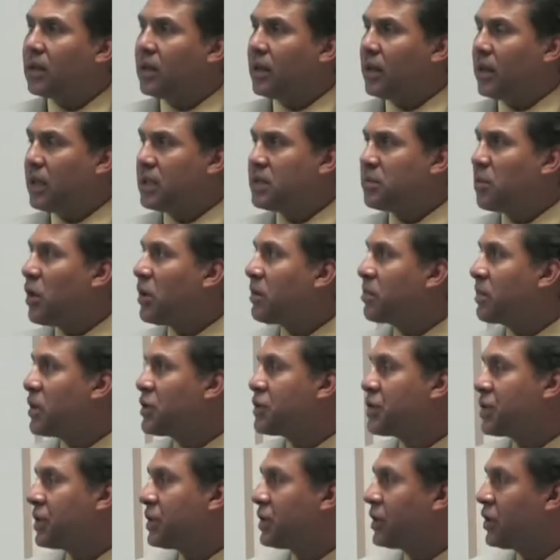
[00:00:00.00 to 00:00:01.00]
As Marc
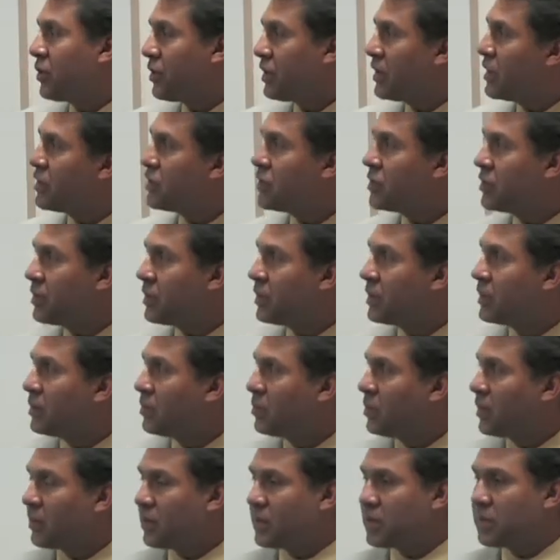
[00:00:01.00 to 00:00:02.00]
mentioned, you know, the history
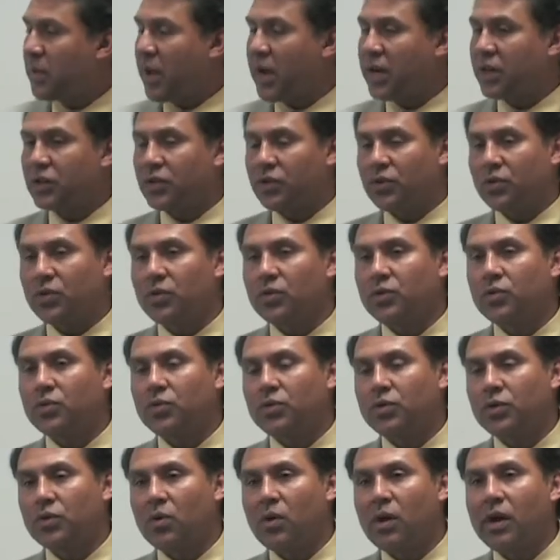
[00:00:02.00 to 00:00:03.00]
with respect to
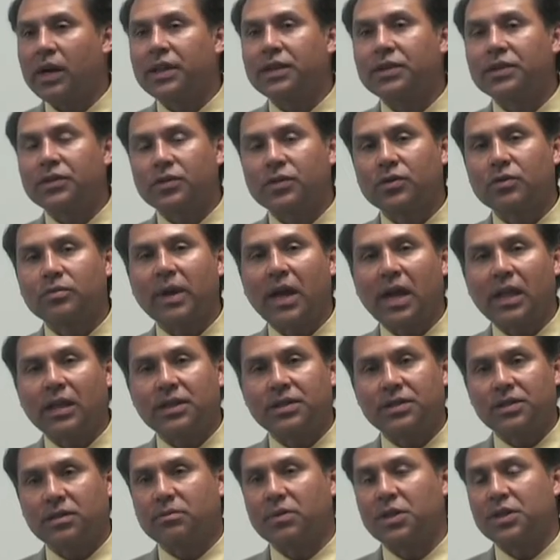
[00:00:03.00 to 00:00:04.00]
trying to
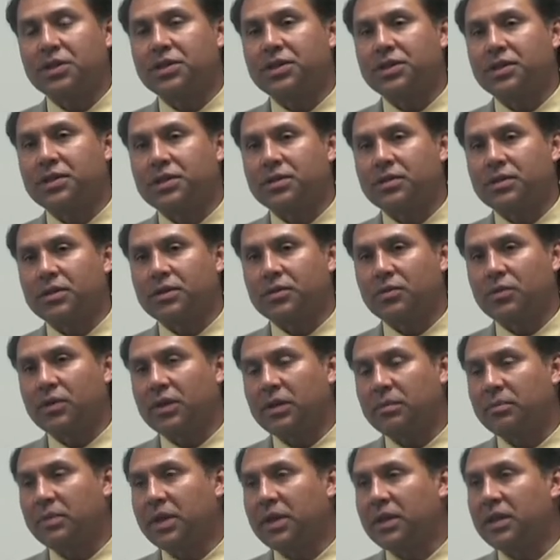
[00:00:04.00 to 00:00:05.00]
balance our budget has
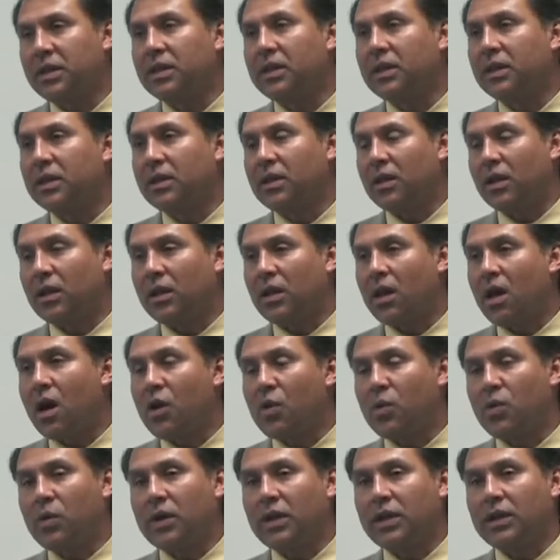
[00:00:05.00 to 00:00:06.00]
really been a
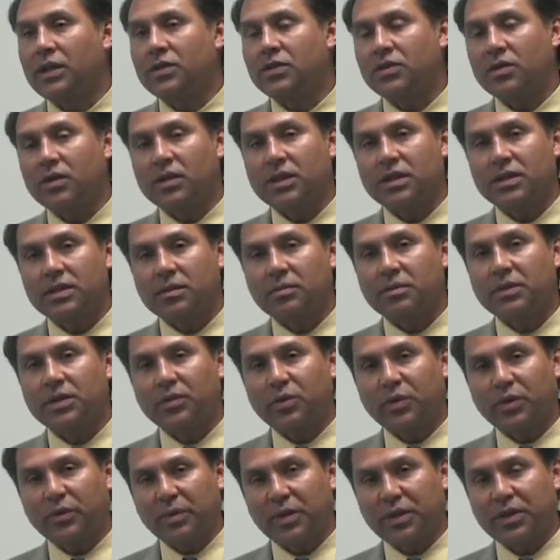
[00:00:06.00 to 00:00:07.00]
long one and certainly something
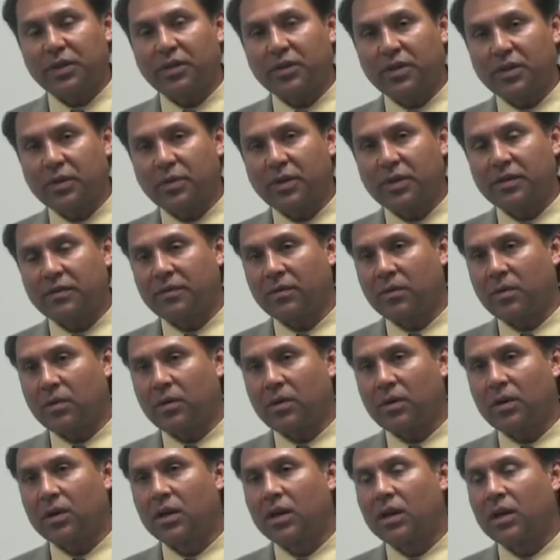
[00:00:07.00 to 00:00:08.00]
we've been dealing with
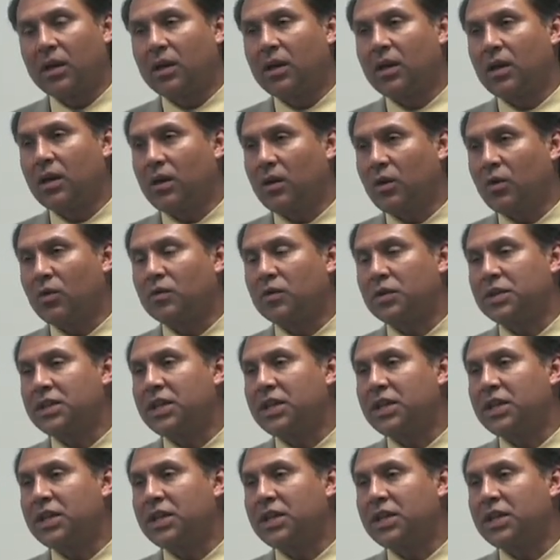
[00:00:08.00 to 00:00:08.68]
for uh, over